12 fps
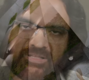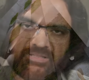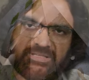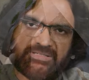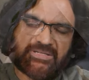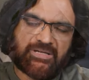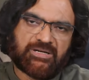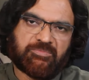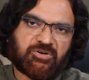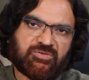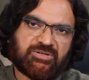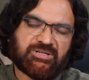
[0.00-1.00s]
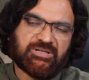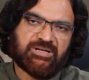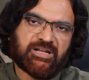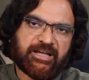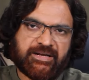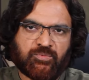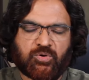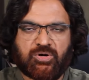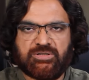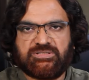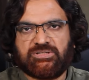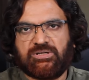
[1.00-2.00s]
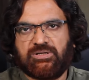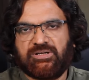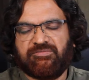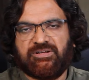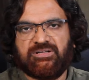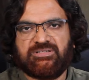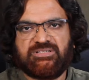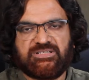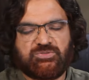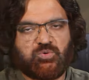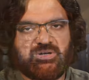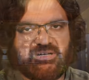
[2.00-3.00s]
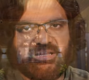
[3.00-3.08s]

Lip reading: these are about 9 watts or even 6 watt